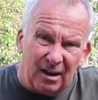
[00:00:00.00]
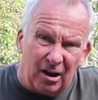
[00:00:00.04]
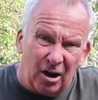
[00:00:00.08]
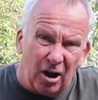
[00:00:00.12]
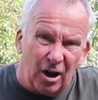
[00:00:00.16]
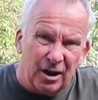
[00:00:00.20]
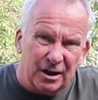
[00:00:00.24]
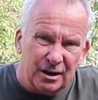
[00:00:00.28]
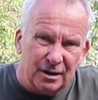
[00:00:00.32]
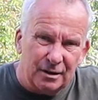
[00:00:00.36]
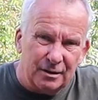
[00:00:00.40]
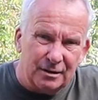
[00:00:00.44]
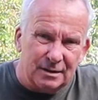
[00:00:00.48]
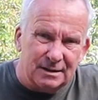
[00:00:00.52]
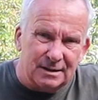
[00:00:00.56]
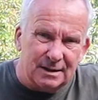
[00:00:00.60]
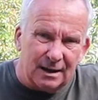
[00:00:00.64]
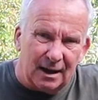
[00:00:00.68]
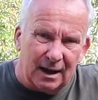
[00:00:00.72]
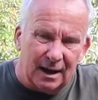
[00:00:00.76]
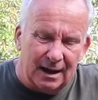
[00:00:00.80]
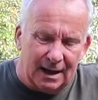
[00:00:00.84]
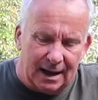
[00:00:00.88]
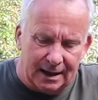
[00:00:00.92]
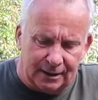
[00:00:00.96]
I use
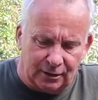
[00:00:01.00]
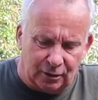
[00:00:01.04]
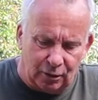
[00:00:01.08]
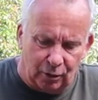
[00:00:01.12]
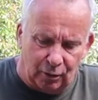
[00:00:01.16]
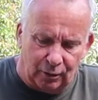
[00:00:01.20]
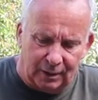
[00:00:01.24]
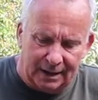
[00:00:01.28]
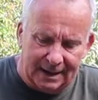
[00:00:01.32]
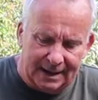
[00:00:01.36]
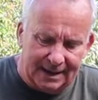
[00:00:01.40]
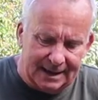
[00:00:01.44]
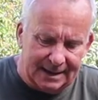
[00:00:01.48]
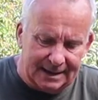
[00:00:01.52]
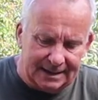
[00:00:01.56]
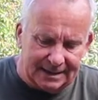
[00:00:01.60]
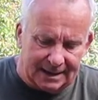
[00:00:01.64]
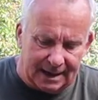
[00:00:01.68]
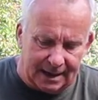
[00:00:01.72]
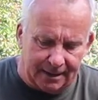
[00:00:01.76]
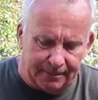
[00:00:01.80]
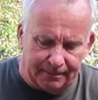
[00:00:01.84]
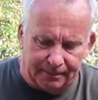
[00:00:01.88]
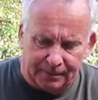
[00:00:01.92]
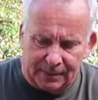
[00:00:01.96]
a lead core
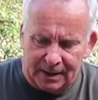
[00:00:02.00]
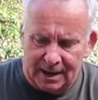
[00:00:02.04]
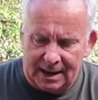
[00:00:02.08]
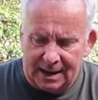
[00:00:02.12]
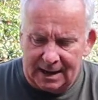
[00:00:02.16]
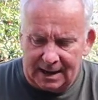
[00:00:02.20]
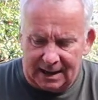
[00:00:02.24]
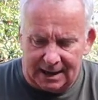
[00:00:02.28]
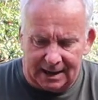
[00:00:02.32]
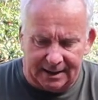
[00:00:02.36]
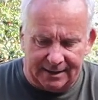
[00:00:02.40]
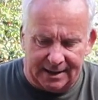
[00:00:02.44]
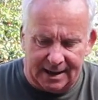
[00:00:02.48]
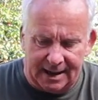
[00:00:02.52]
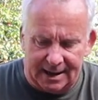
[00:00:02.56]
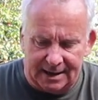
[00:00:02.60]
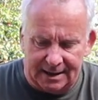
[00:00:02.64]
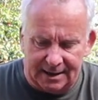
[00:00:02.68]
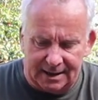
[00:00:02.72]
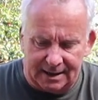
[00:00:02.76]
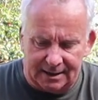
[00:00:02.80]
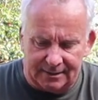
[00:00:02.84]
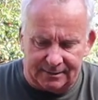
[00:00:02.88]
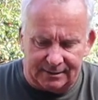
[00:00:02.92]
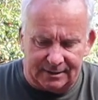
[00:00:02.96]
leader, and
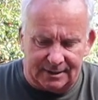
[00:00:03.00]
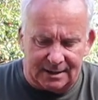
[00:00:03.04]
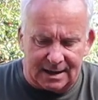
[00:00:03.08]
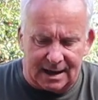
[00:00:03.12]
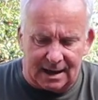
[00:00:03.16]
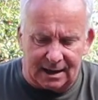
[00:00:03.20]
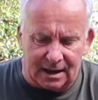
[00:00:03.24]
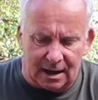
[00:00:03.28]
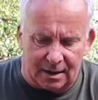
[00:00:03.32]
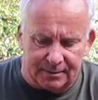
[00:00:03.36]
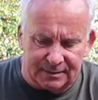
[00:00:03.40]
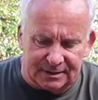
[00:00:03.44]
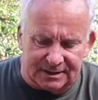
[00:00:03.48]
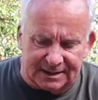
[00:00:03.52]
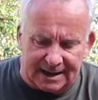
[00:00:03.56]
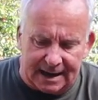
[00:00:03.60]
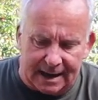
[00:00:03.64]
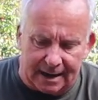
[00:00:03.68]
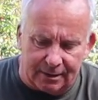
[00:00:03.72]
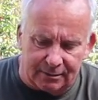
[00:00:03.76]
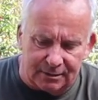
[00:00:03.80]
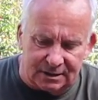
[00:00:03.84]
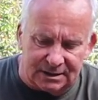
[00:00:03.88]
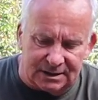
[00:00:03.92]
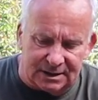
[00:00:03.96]
then that comes
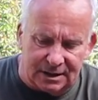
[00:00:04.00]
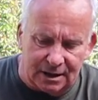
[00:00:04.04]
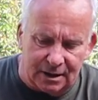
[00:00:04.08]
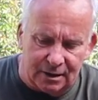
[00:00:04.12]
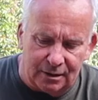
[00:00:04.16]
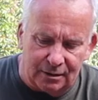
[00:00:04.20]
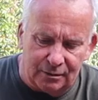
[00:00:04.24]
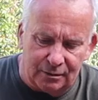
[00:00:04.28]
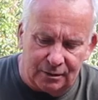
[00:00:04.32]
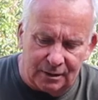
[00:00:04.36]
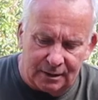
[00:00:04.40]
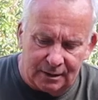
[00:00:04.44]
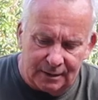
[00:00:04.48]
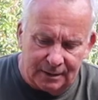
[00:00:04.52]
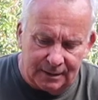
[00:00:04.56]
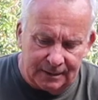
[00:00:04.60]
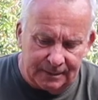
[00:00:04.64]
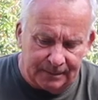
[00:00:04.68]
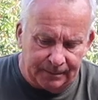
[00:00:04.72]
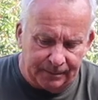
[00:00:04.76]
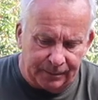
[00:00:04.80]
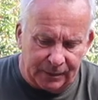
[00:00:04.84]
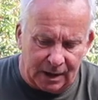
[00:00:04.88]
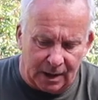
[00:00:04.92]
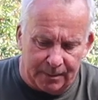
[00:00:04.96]
down to
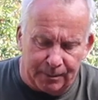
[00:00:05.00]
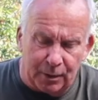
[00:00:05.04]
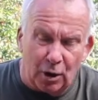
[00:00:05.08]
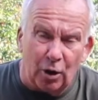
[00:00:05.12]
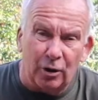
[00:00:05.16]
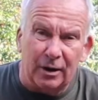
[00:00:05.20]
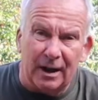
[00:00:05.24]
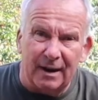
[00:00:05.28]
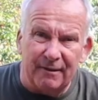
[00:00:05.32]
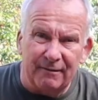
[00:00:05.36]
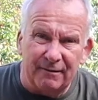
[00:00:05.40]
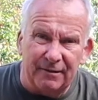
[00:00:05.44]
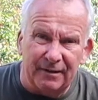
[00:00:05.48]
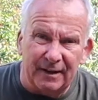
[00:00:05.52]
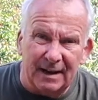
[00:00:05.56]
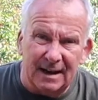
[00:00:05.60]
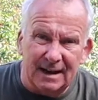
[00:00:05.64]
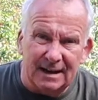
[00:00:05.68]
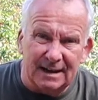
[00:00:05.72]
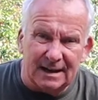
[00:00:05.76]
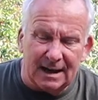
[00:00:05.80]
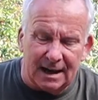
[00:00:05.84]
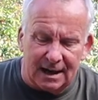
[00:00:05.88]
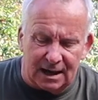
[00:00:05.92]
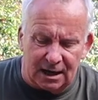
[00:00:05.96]
a block end
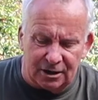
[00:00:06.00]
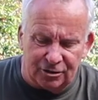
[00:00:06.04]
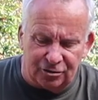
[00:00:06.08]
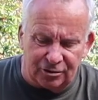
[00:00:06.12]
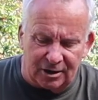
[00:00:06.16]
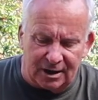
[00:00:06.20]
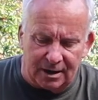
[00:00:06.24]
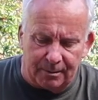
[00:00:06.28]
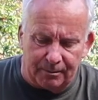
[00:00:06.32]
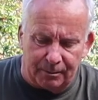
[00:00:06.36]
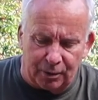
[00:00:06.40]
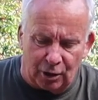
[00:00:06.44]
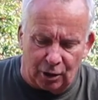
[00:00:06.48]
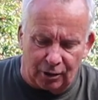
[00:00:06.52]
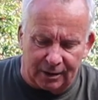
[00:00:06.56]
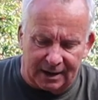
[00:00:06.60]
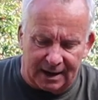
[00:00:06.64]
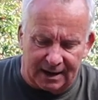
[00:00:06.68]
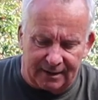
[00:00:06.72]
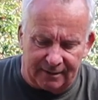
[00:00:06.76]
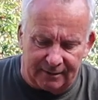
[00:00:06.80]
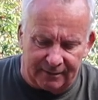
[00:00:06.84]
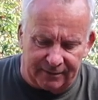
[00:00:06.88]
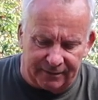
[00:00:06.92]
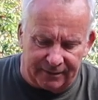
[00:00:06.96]
feeder, a Drennan block
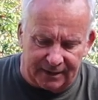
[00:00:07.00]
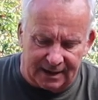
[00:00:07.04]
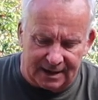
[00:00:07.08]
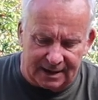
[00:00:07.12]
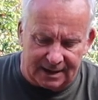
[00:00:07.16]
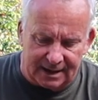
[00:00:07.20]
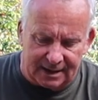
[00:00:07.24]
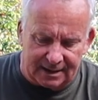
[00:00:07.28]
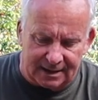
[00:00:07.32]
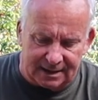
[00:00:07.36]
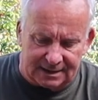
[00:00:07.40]
end feeder.